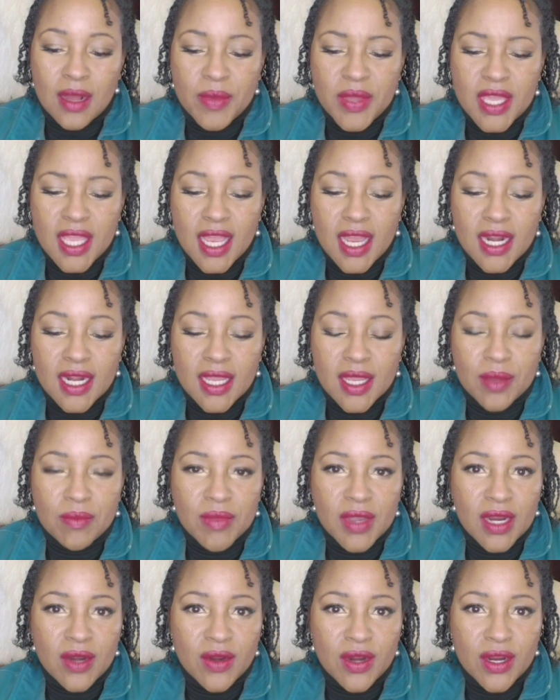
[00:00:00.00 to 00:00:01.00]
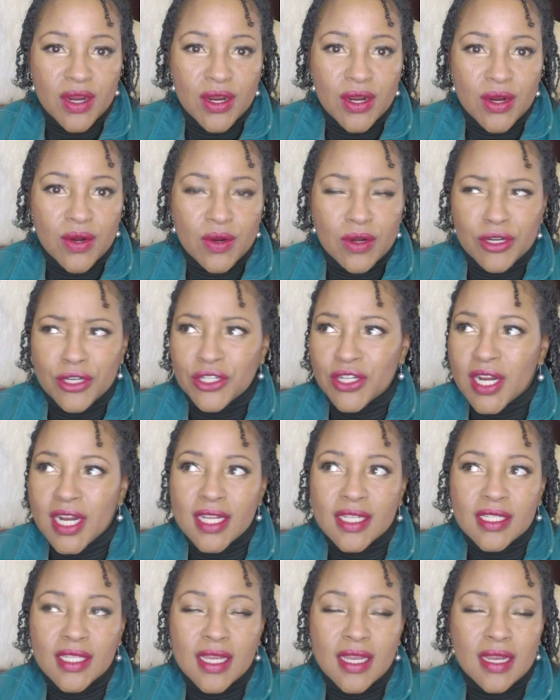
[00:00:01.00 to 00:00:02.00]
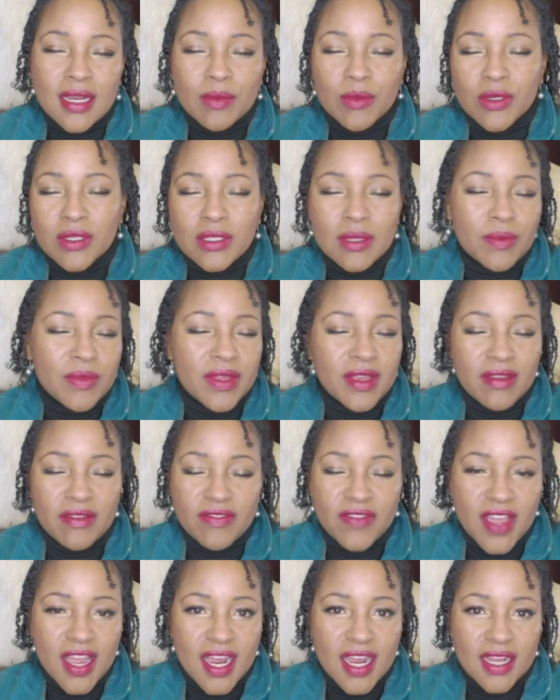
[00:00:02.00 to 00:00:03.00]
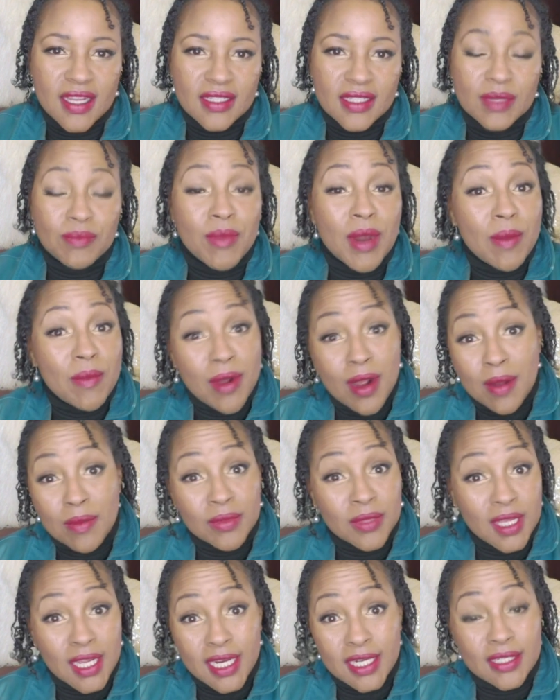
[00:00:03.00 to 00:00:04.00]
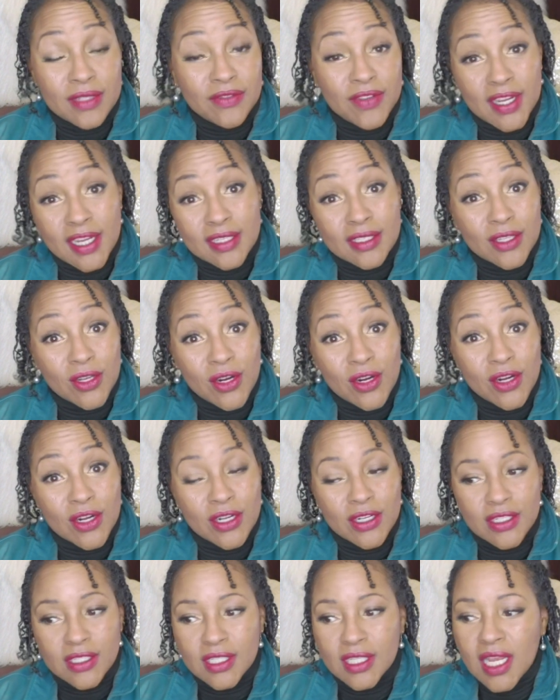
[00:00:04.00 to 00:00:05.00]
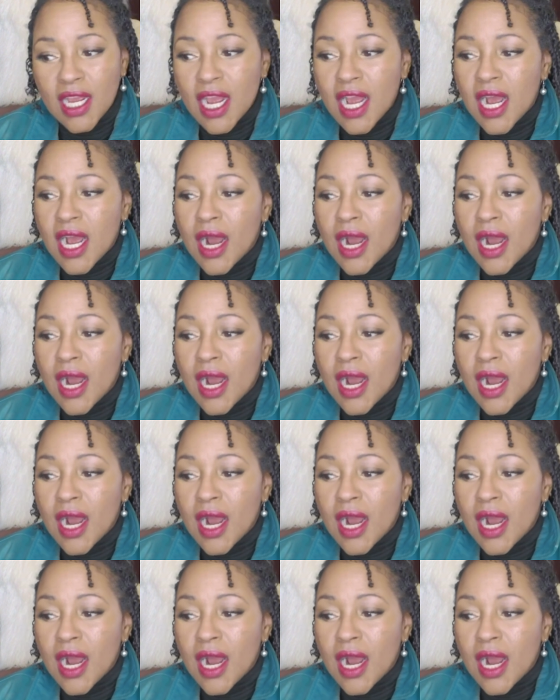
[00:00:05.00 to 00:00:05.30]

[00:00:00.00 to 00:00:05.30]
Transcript: He had a Camaro or Trans Am or something fast. My mom liked fast cars.